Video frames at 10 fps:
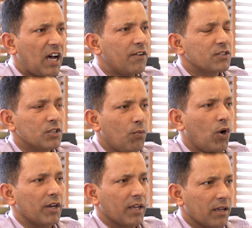after the
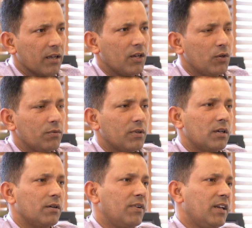morning. You
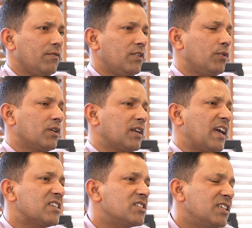know, when we were
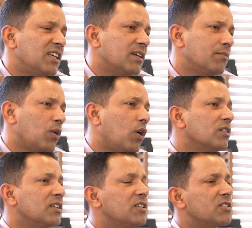SDM
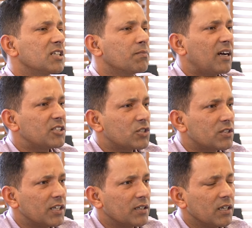or the district
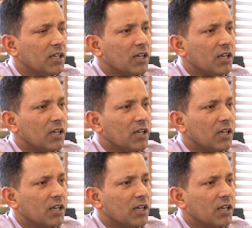magistrate,